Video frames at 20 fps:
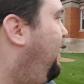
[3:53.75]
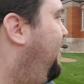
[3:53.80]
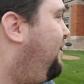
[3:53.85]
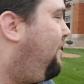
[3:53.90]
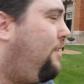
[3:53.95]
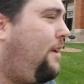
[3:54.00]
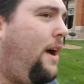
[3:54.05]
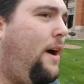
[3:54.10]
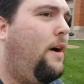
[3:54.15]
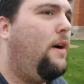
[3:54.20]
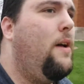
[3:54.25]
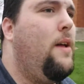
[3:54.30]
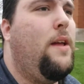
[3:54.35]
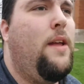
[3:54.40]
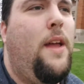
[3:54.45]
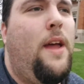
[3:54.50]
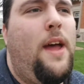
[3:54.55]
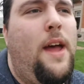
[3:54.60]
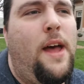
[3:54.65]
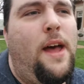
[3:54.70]
So
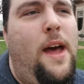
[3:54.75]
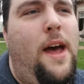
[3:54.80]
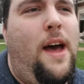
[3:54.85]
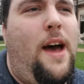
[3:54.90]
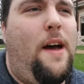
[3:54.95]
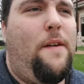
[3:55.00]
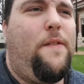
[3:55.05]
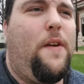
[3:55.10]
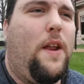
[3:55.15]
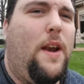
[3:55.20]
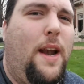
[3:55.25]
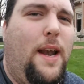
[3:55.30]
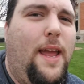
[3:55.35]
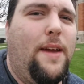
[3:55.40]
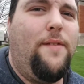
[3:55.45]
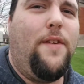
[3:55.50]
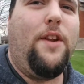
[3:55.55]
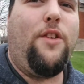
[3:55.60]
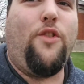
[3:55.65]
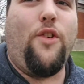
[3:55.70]
I figured I'd
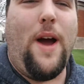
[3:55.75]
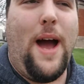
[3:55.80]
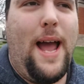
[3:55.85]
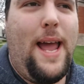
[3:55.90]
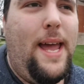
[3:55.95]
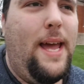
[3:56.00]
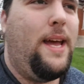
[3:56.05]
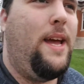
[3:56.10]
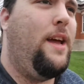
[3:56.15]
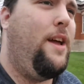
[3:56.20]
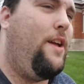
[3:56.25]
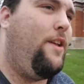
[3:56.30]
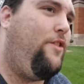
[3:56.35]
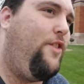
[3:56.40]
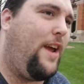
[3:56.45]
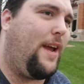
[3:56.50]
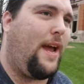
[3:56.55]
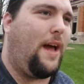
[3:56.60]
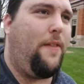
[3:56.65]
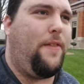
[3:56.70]
give it a try,
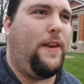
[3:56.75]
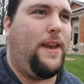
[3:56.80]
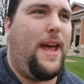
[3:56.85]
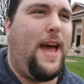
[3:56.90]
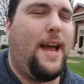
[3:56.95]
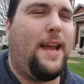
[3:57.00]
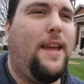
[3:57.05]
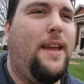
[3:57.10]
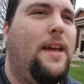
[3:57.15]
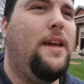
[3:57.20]
check out the deck,